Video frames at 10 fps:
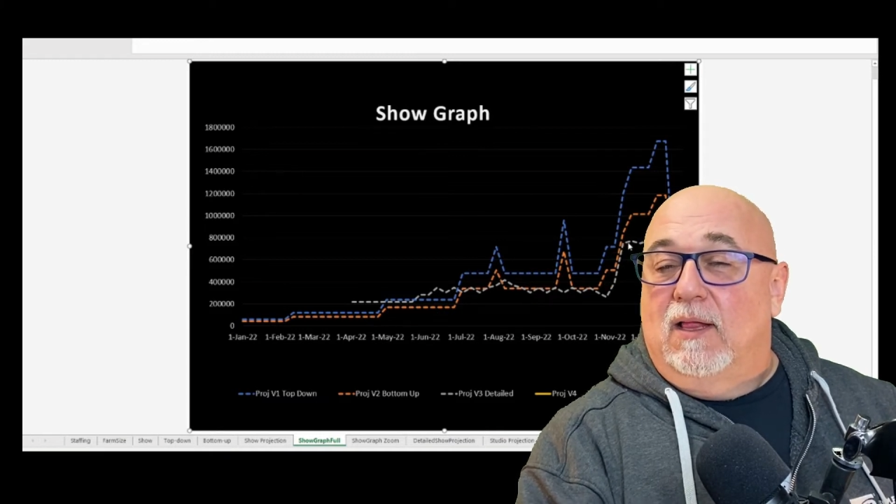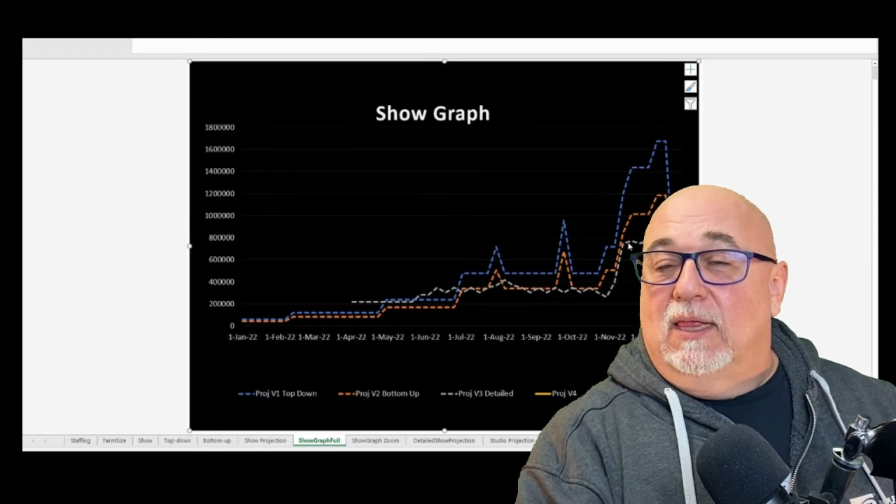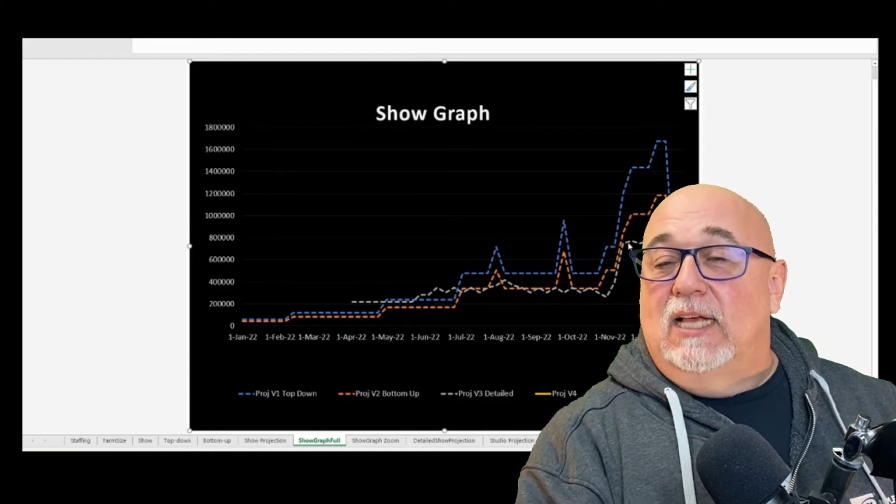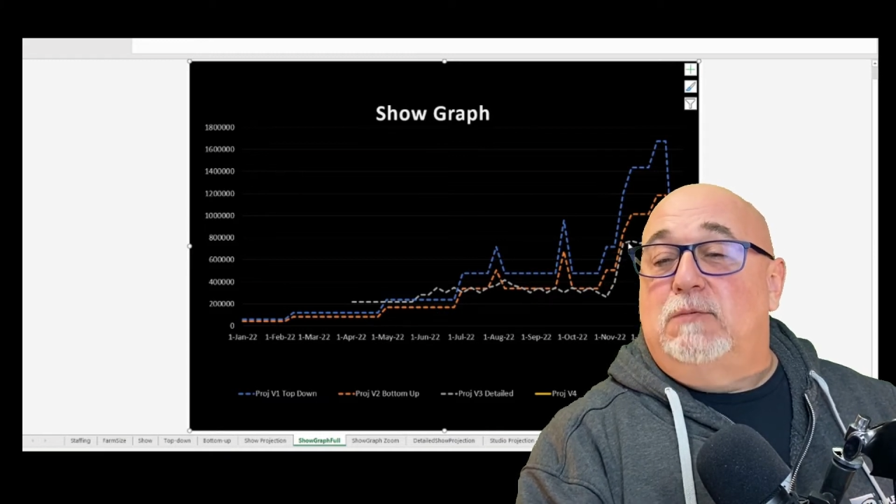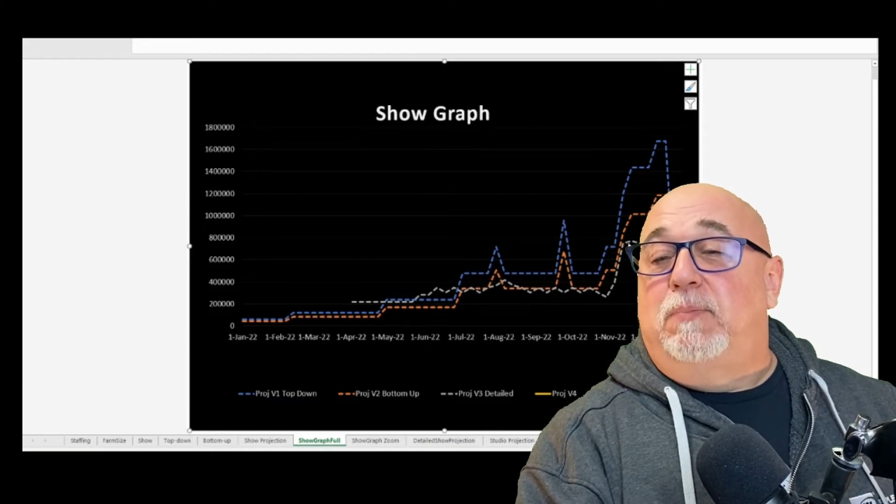
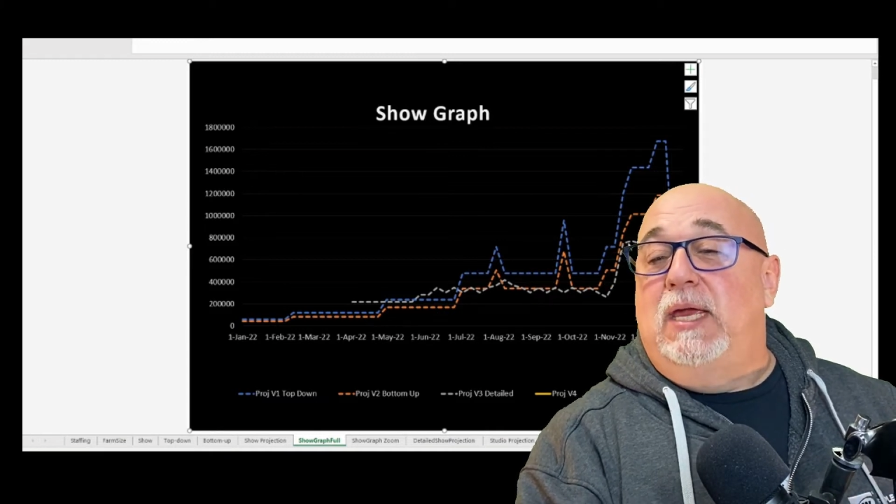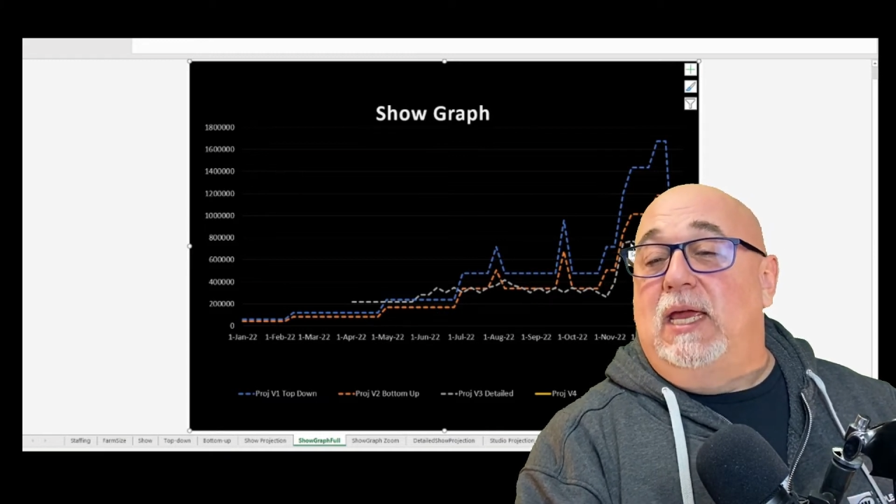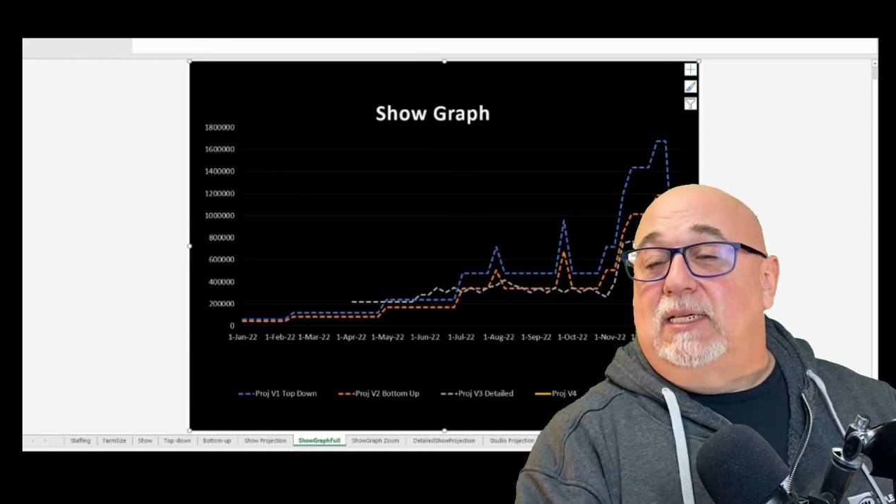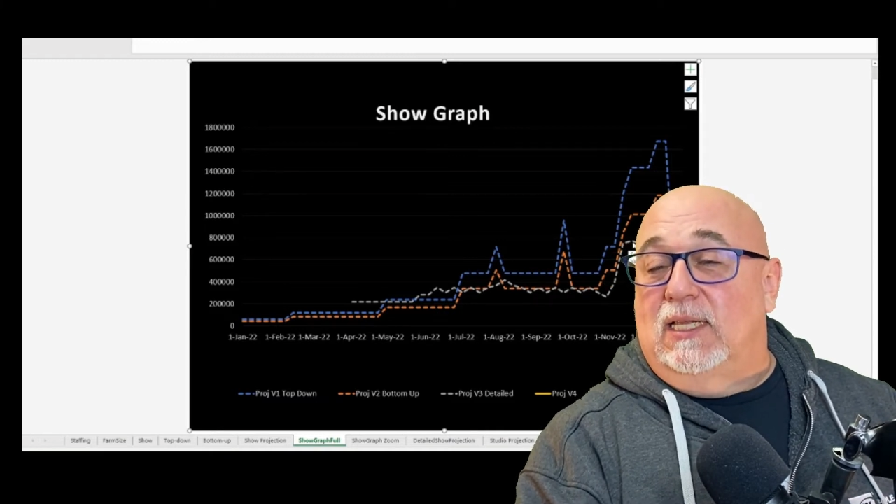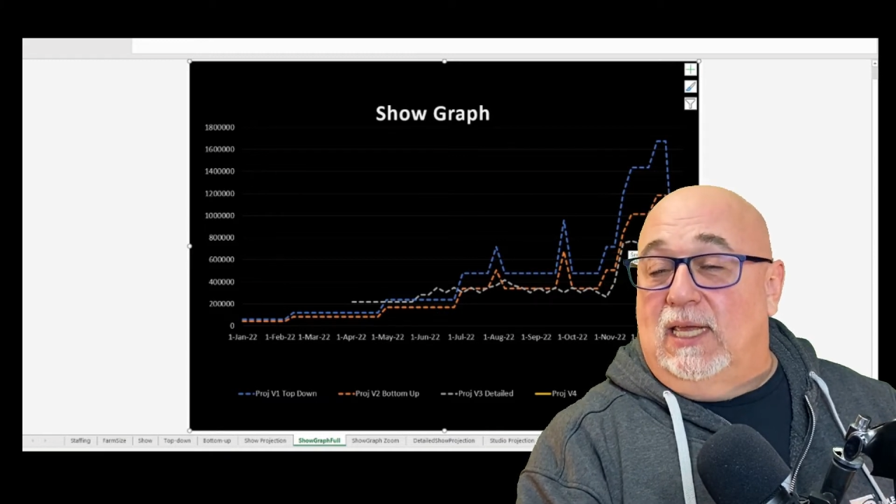less
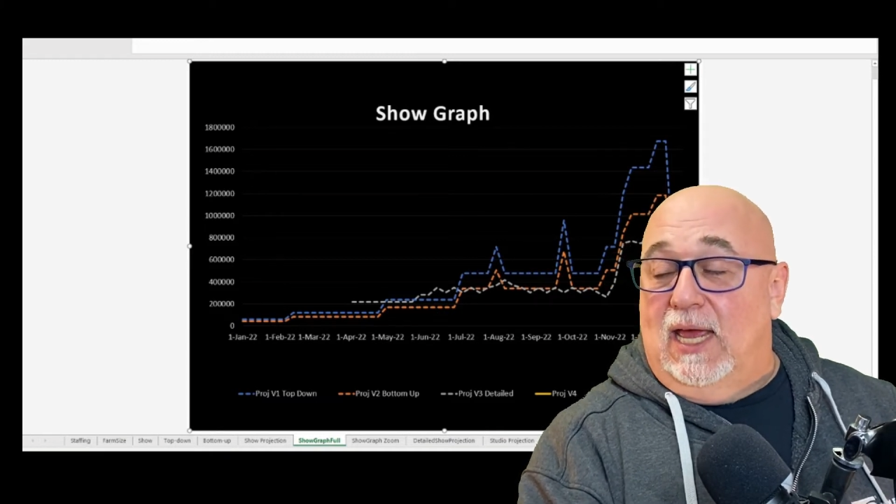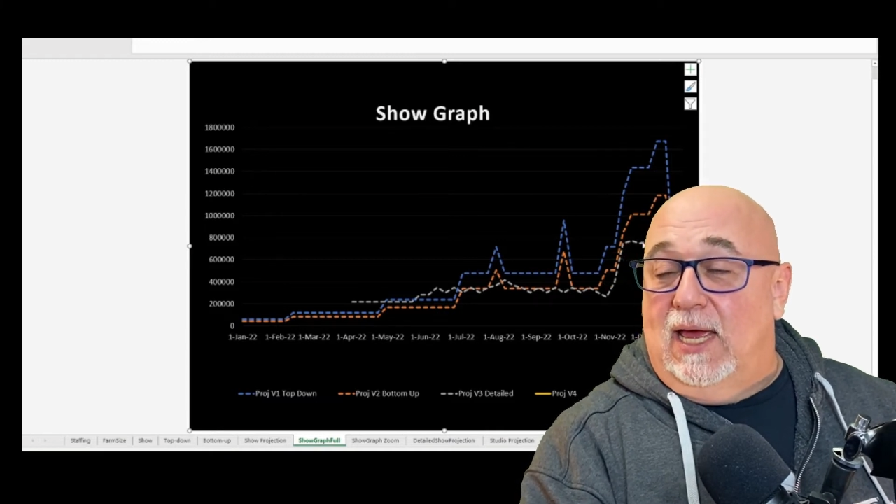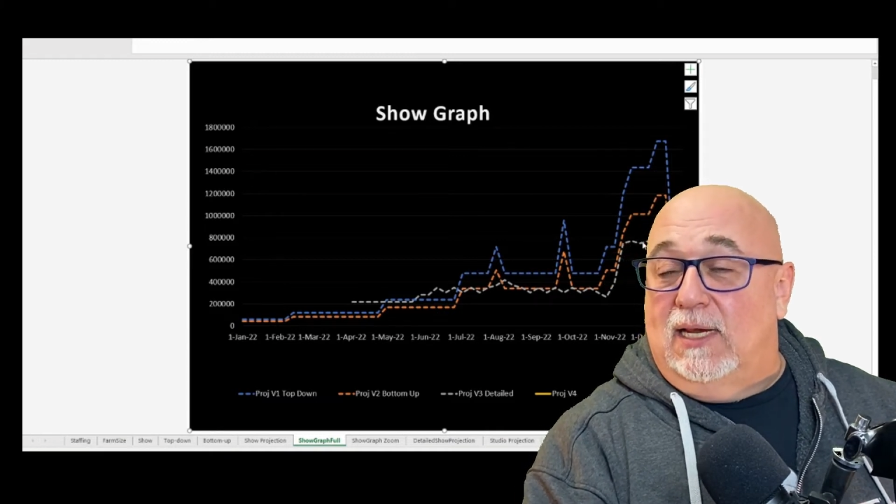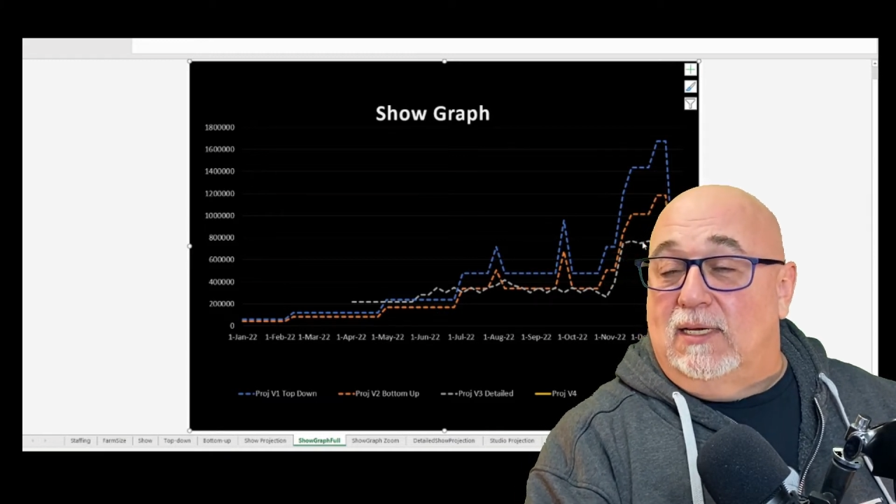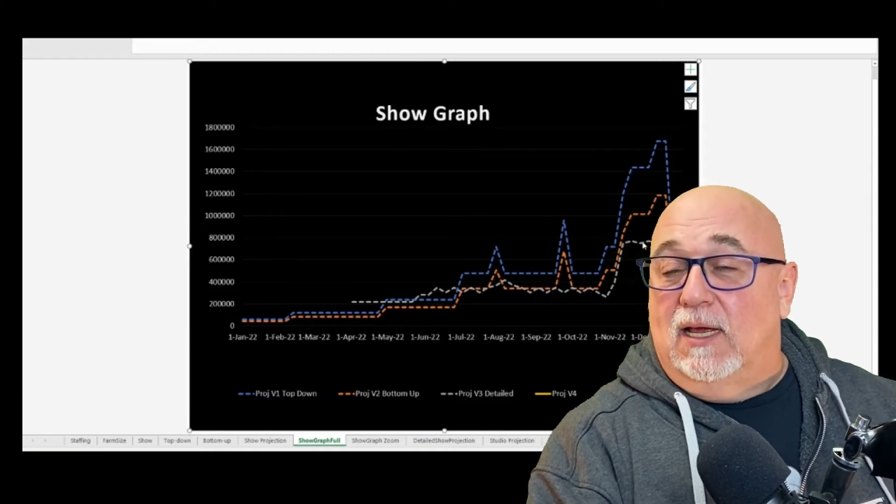peaks at the
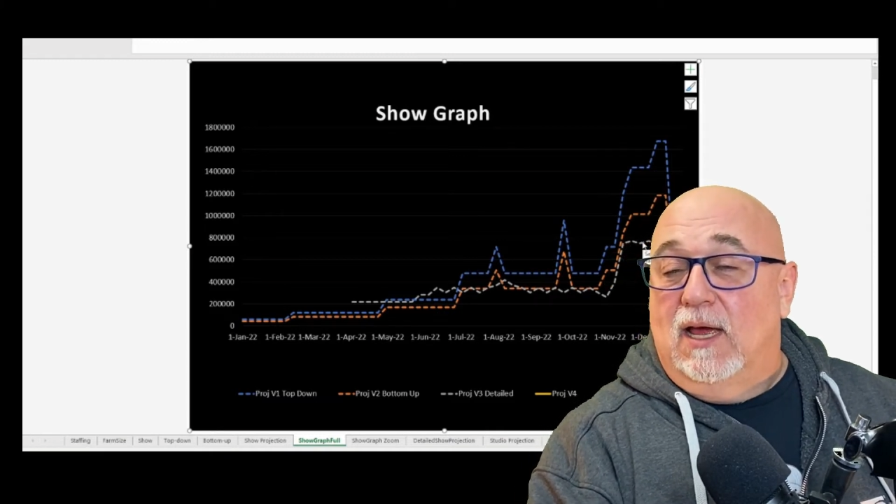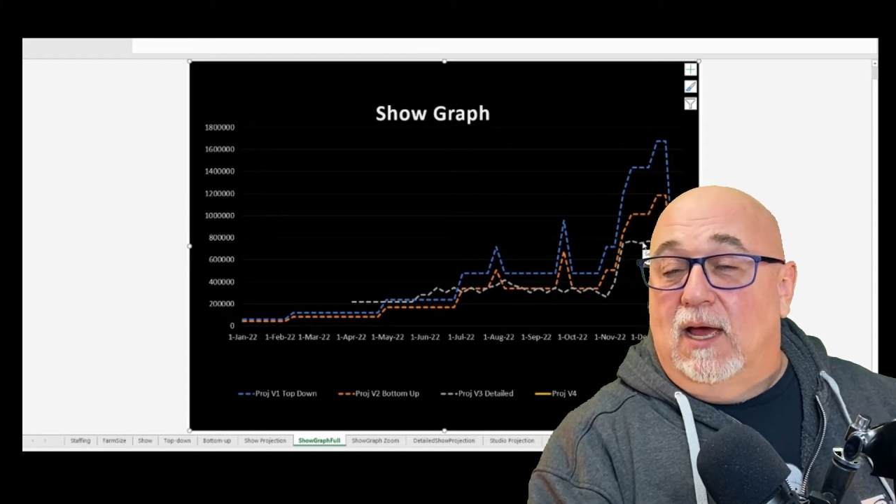end.